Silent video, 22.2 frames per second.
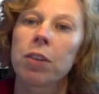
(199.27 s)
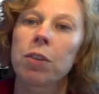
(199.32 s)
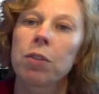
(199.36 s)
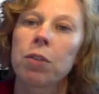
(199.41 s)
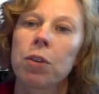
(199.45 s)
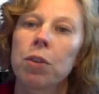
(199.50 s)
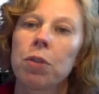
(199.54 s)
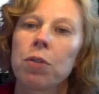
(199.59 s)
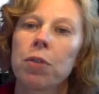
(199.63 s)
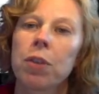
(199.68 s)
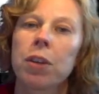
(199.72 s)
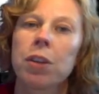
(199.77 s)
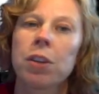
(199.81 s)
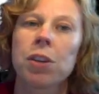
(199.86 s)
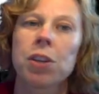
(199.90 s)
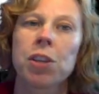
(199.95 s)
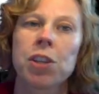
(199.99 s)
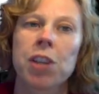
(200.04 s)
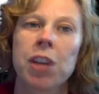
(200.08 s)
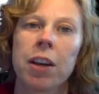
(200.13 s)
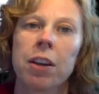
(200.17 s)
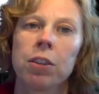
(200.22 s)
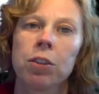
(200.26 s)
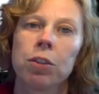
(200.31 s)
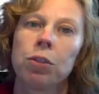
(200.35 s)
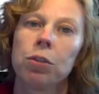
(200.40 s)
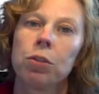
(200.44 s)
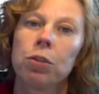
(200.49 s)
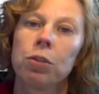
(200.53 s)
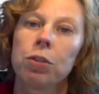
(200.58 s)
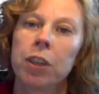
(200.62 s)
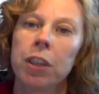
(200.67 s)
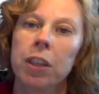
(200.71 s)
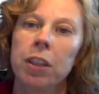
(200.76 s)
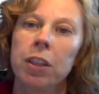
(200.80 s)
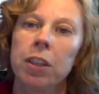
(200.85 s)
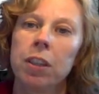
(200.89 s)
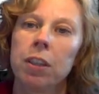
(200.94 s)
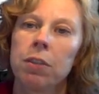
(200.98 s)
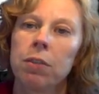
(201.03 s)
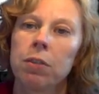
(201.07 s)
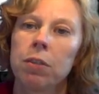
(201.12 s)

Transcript: growth factor is added to green